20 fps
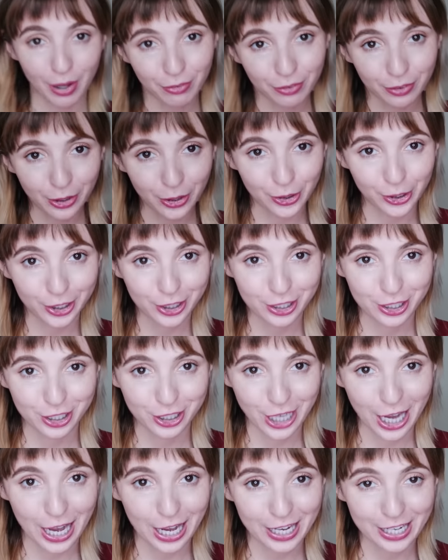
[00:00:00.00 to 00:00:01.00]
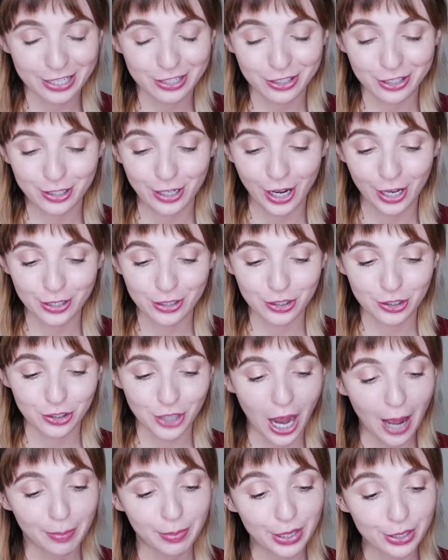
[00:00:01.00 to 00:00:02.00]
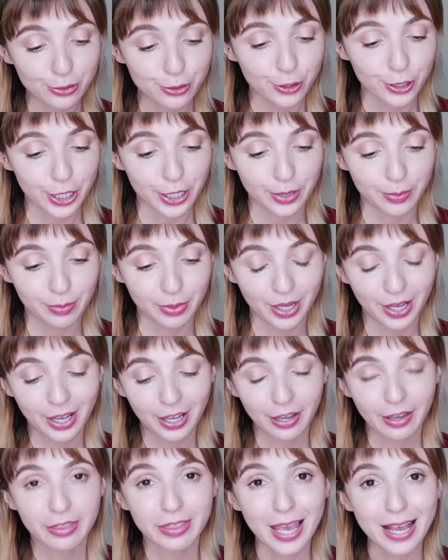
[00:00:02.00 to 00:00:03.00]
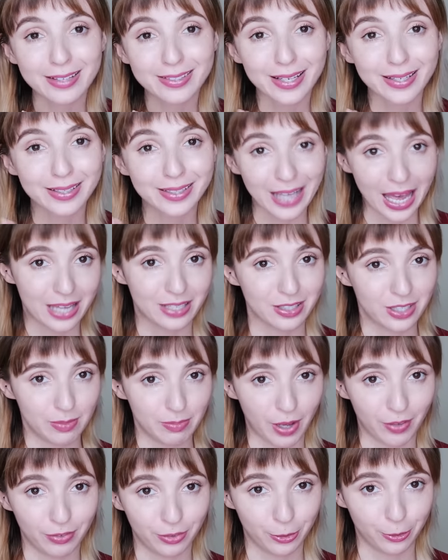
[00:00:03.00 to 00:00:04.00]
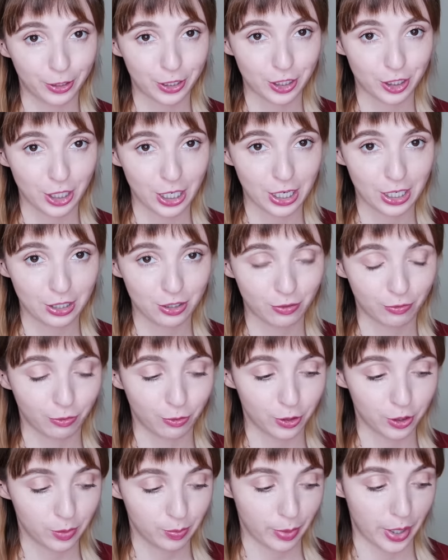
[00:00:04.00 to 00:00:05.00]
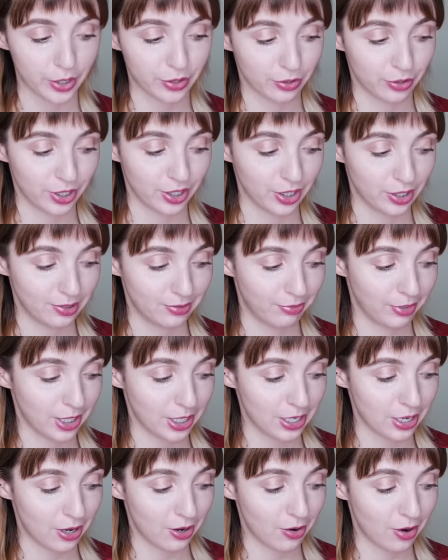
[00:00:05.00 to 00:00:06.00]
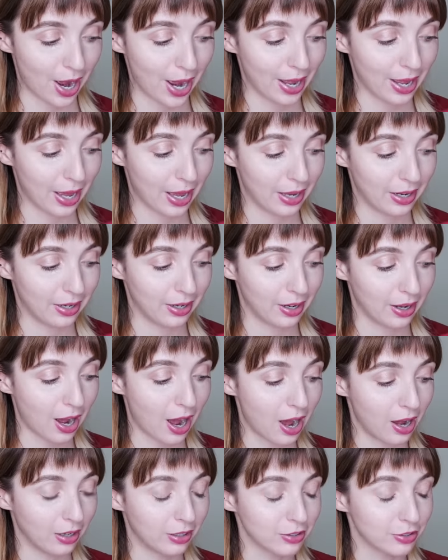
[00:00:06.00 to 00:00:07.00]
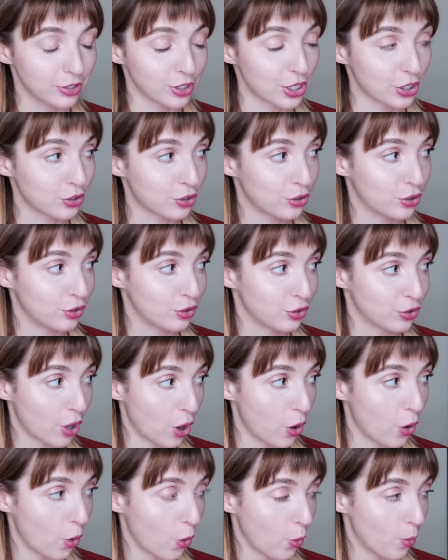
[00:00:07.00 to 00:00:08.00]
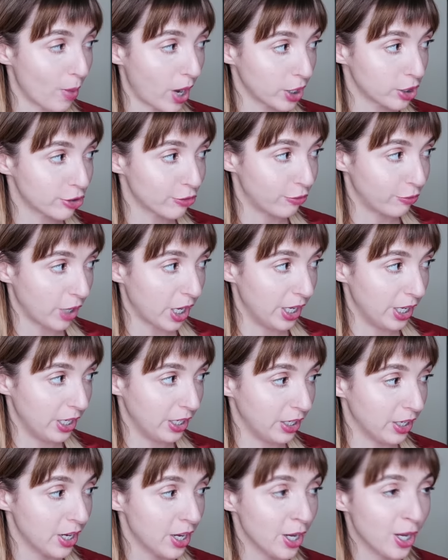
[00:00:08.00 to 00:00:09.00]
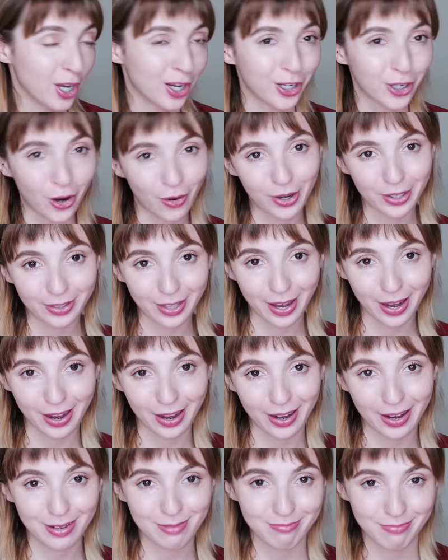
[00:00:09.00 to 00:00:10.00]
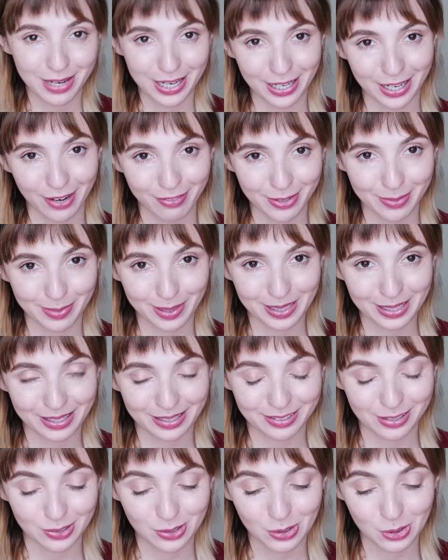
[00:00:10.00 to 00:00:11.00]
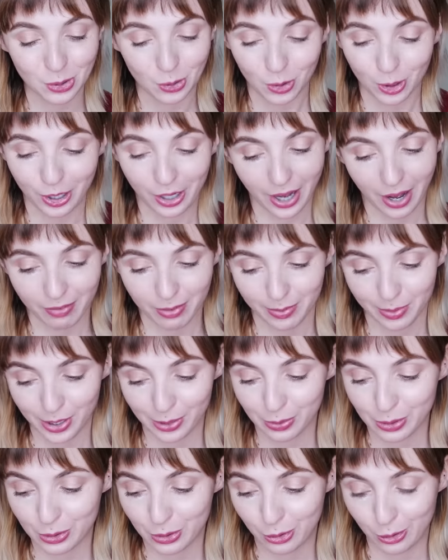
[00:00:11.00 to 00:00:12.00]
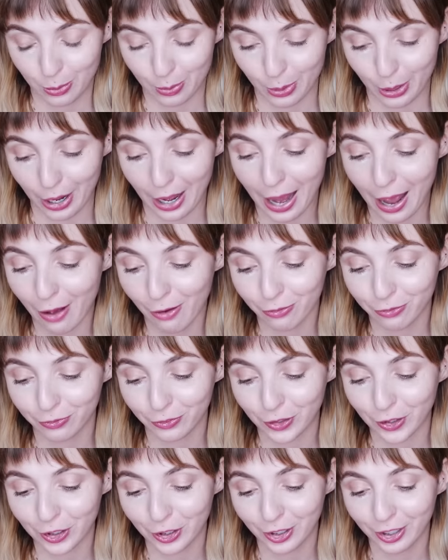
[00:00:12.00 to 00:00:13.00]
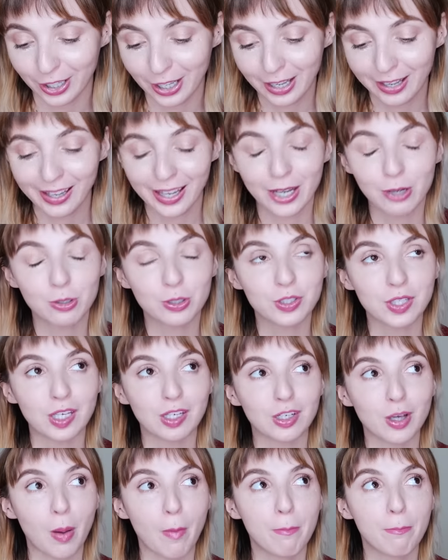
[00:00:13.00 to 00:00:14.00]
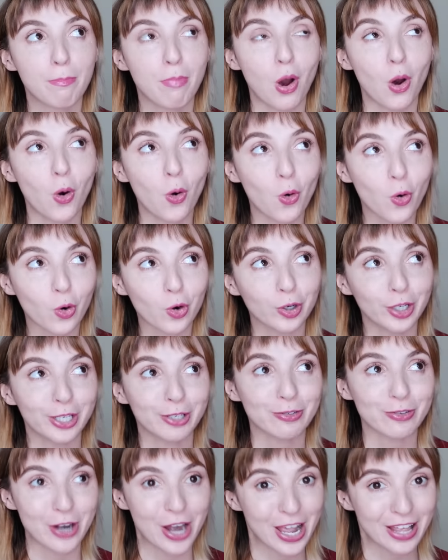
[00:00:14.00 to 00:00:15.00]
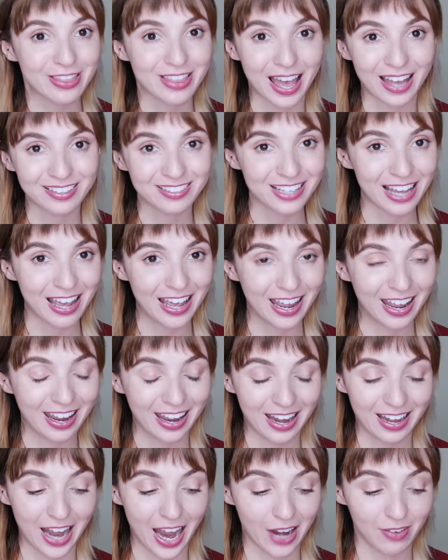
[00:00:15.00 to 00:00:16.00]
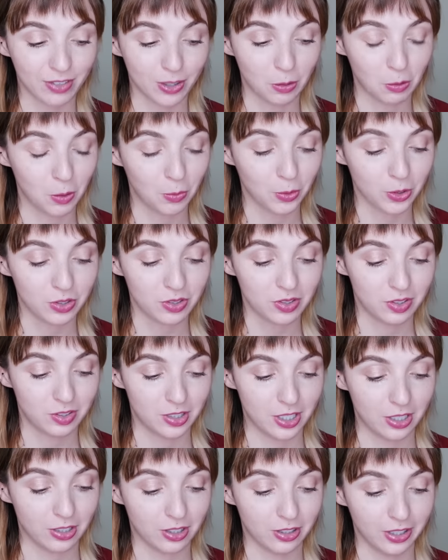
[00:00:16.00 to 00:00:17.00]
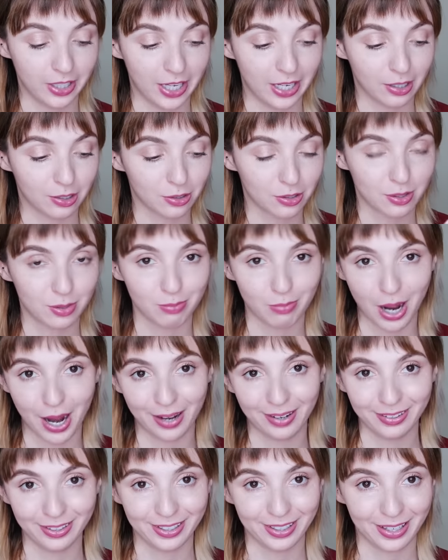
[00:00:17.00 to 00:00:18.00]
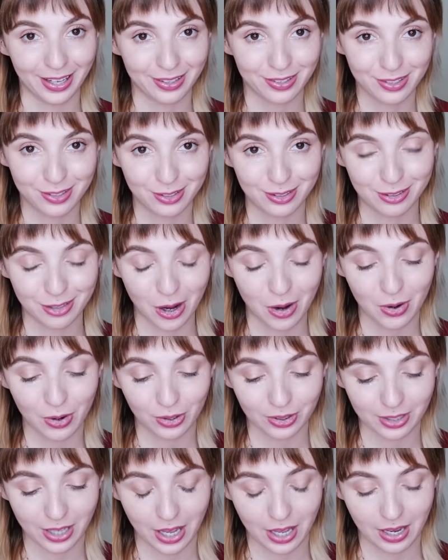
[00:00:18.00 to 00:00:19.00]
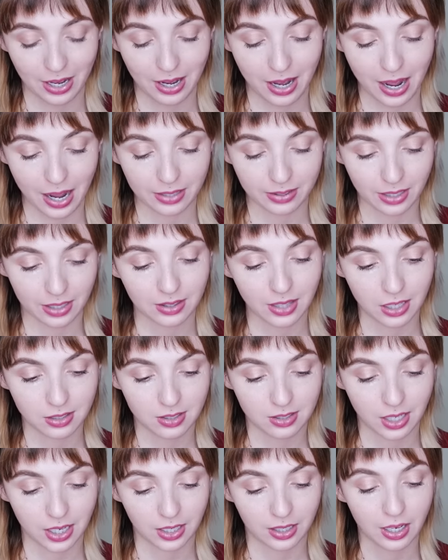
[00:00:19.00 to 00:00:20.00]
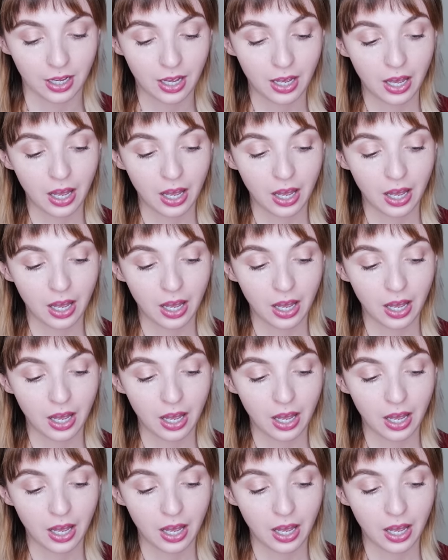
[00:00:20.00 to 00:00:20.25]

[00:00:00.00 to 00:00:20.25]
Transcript: Buffalo Exchange shopping trip. Thanks again to Buffalo Exchange for sponsoring this video. I had honestly so much fun going there and meeting everybody in the store. Everybody was super helpful. It was like pouring rain that day and everyone was still like smiling and stoked and I think that's like